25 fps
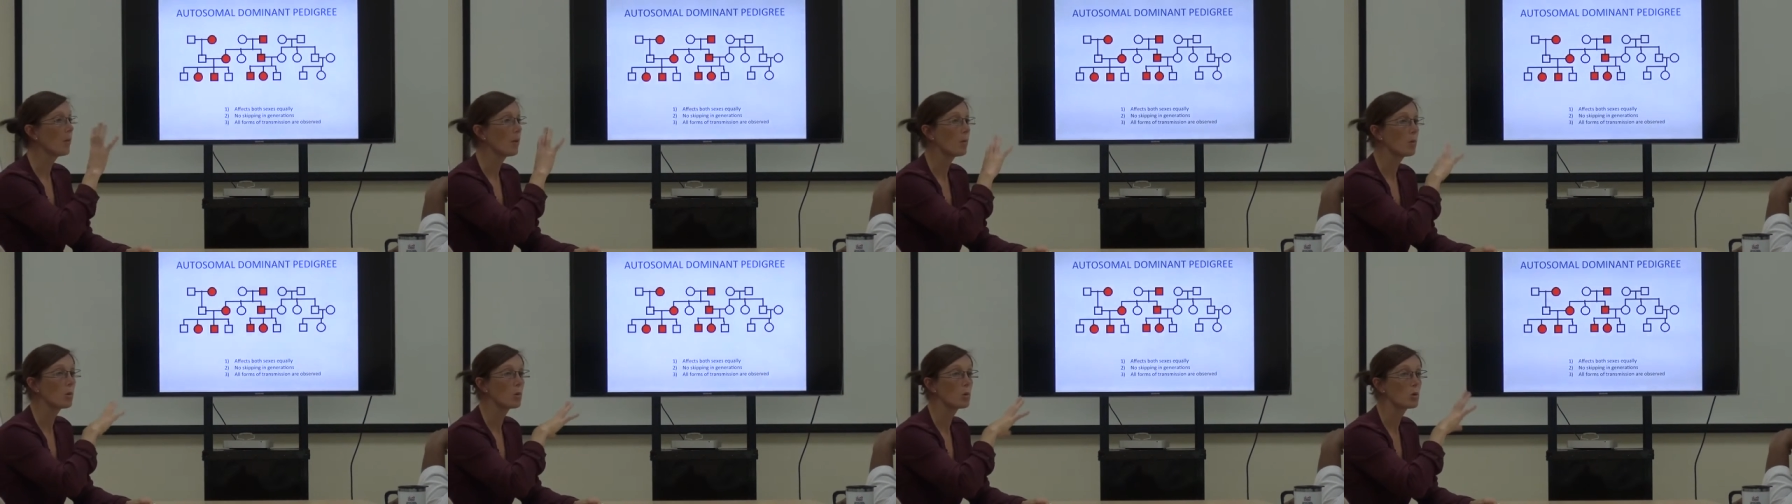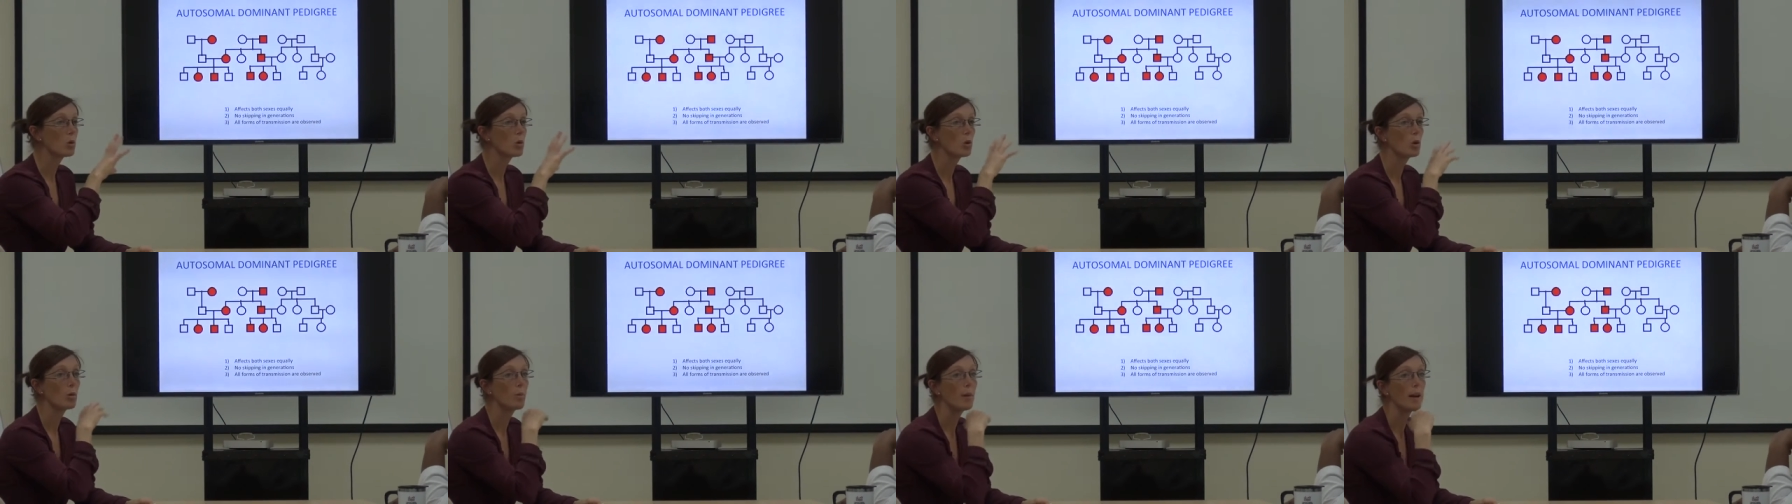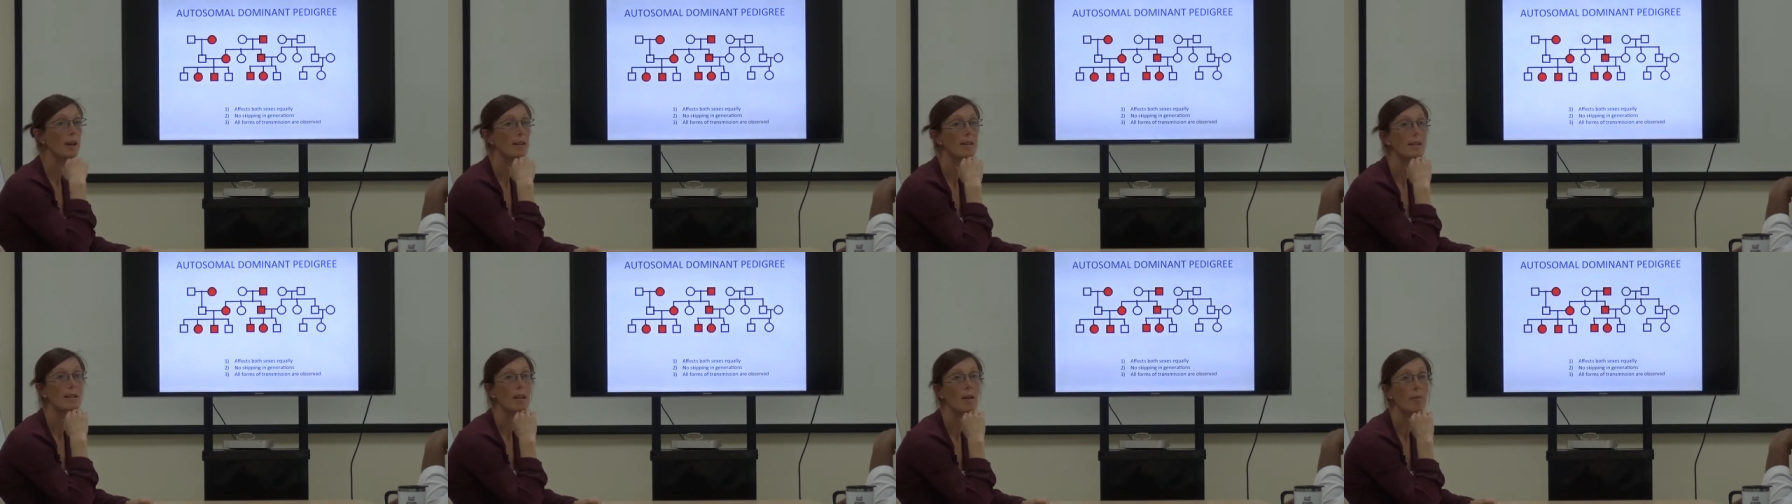but we'll talk
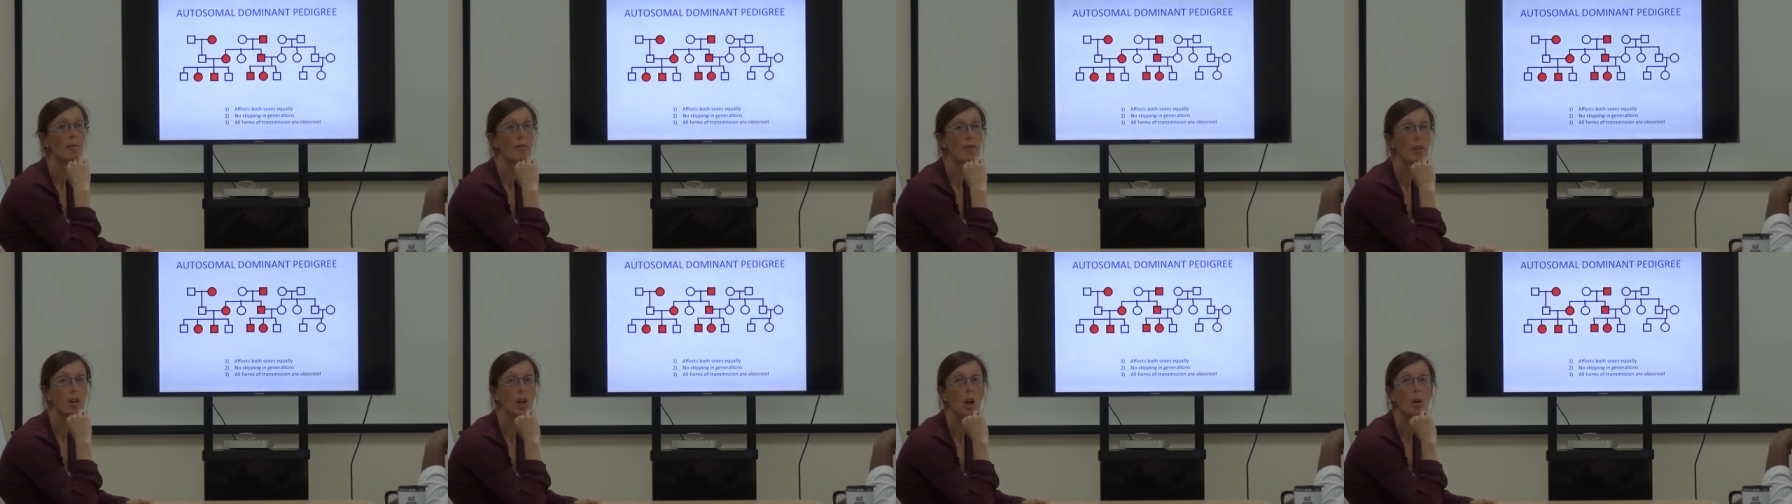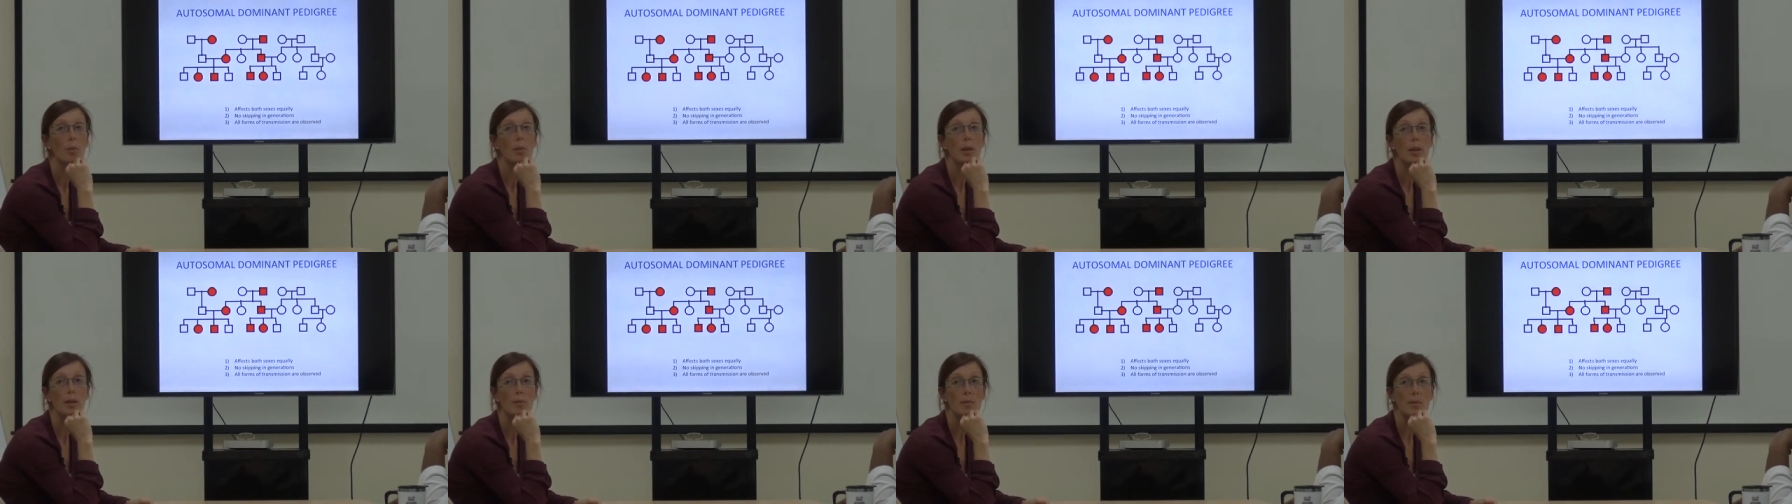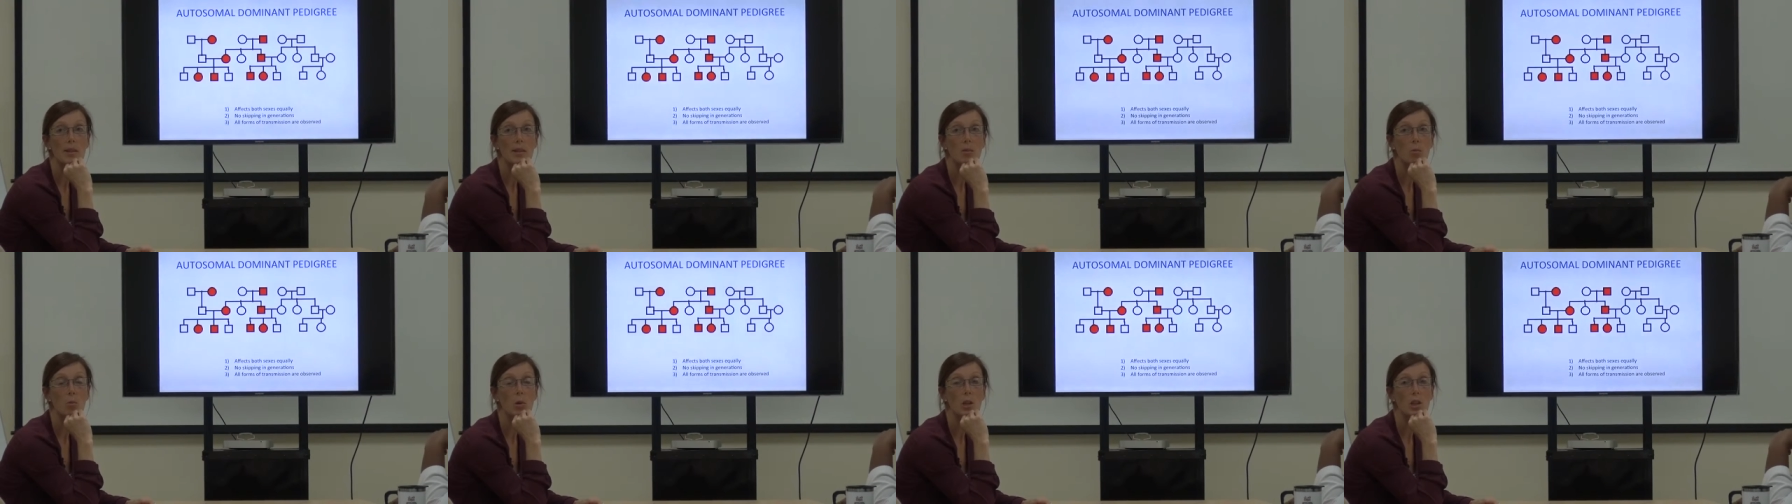about some
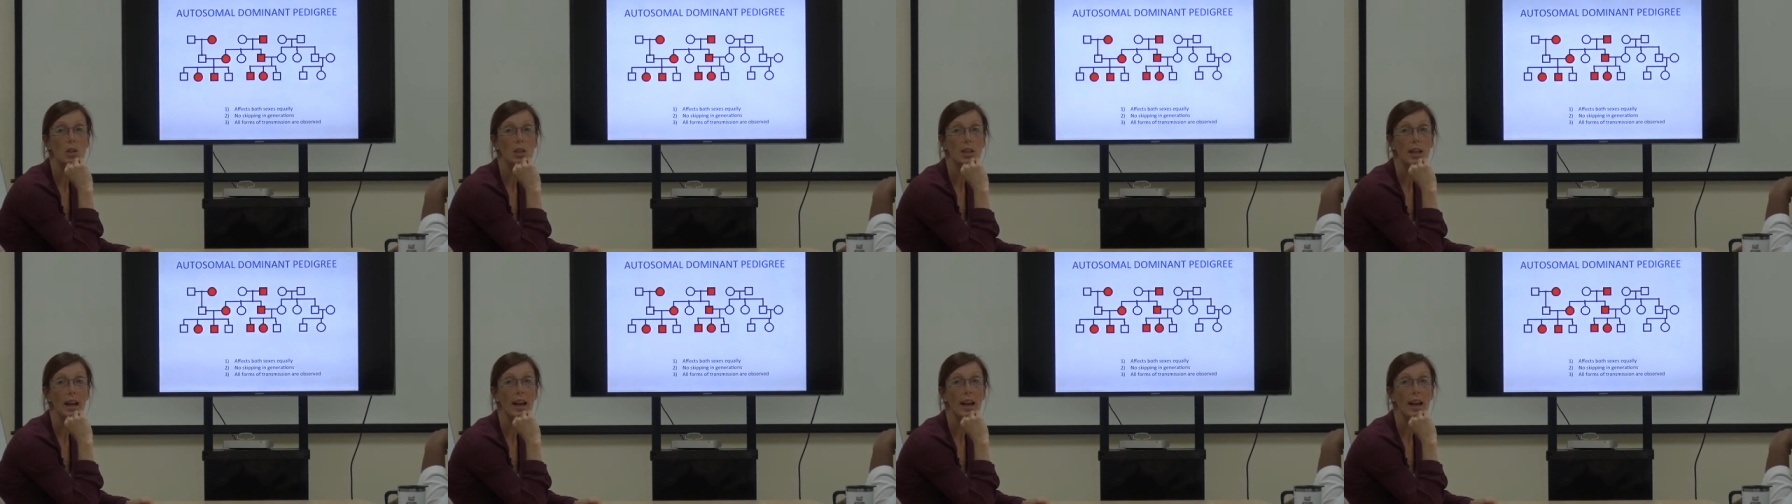phenomenons which